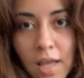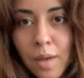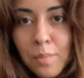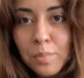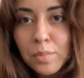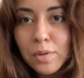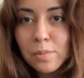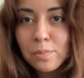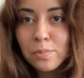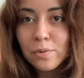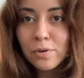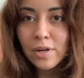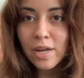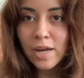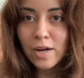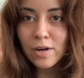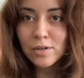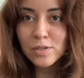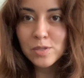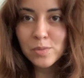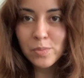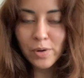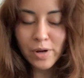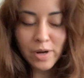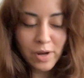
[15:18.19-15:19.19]
I'm gonna put
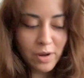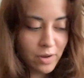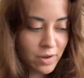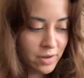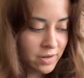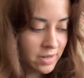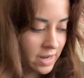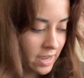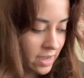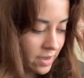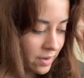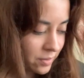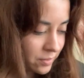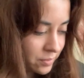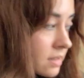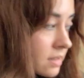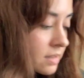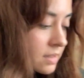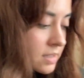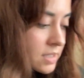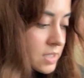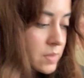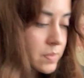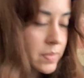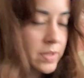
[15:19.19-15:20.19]
hairspray on now,
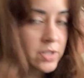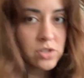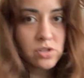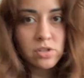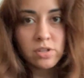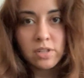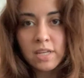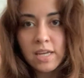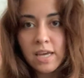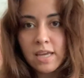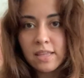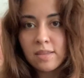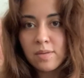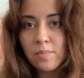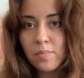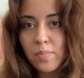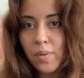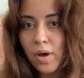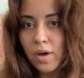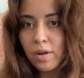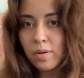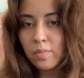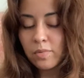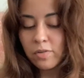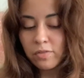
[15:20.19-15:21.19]
especially at the
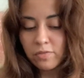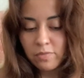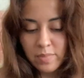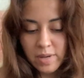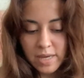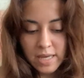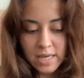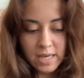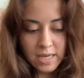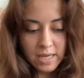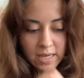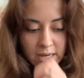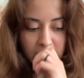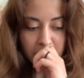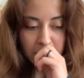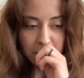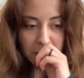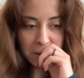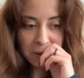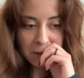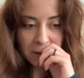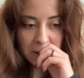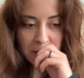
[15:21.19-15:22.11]
bottom of my hair.